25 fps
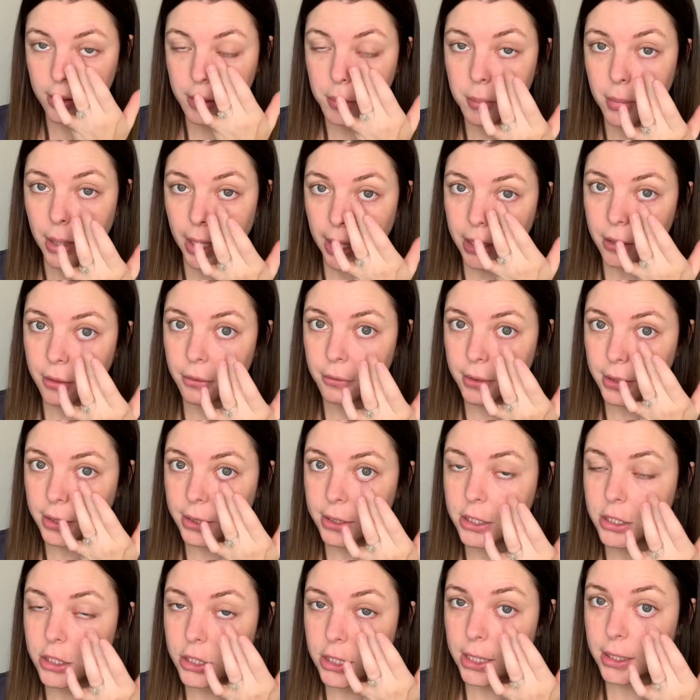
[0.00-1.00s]
Pat it really
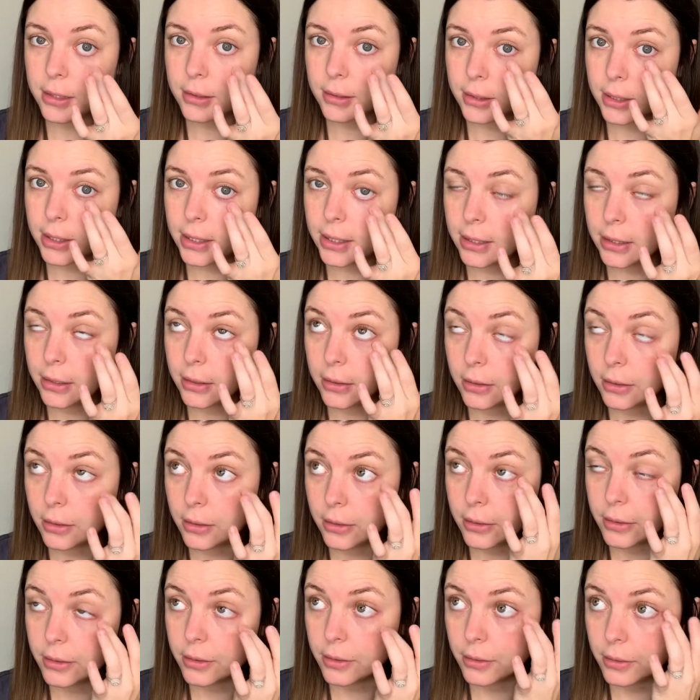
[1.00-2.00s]
gently.
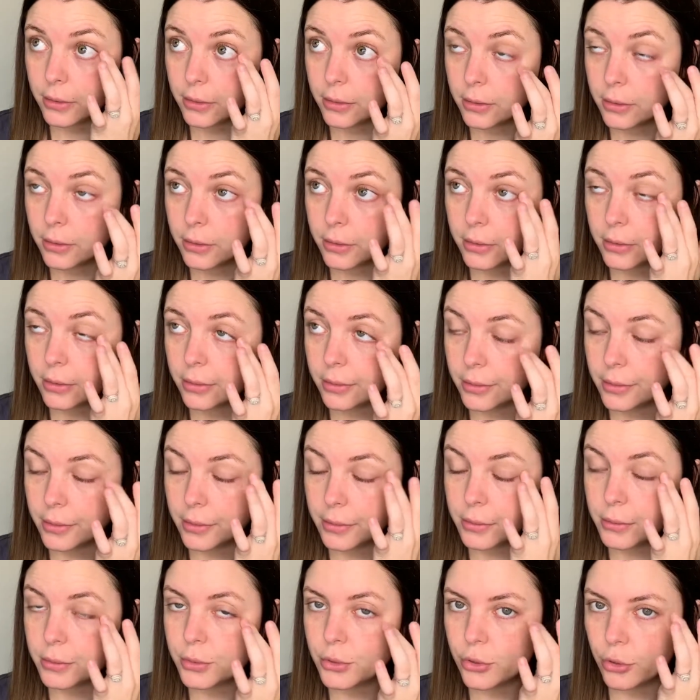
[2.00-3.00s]

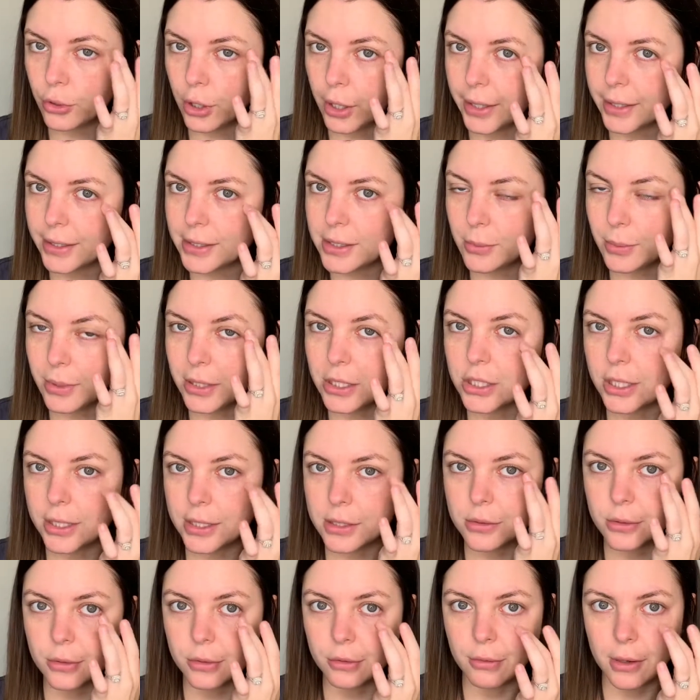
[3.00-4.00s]
Trying to be
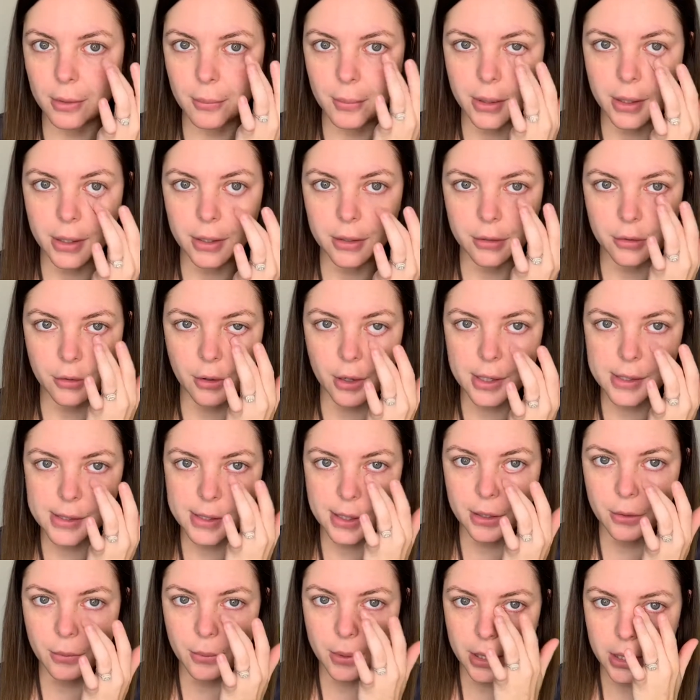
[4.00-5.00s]
gentle around my under eyes
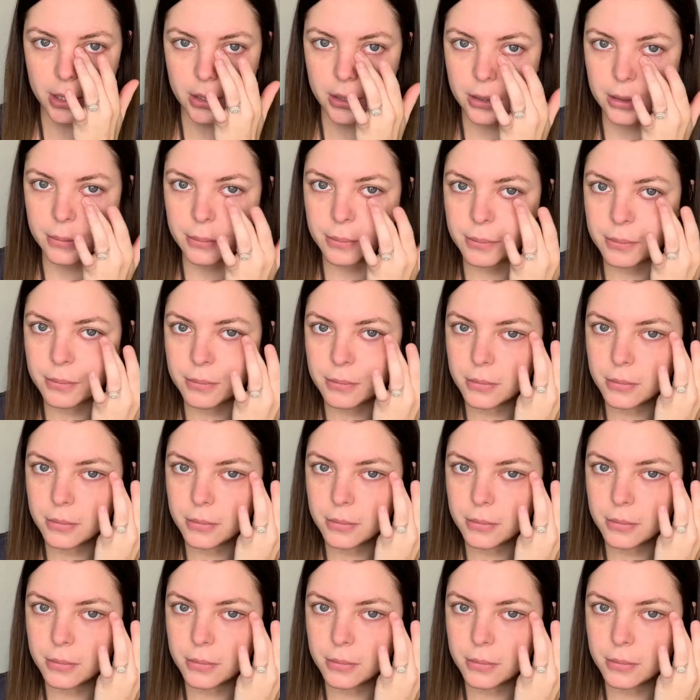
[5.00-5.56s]
anyway, and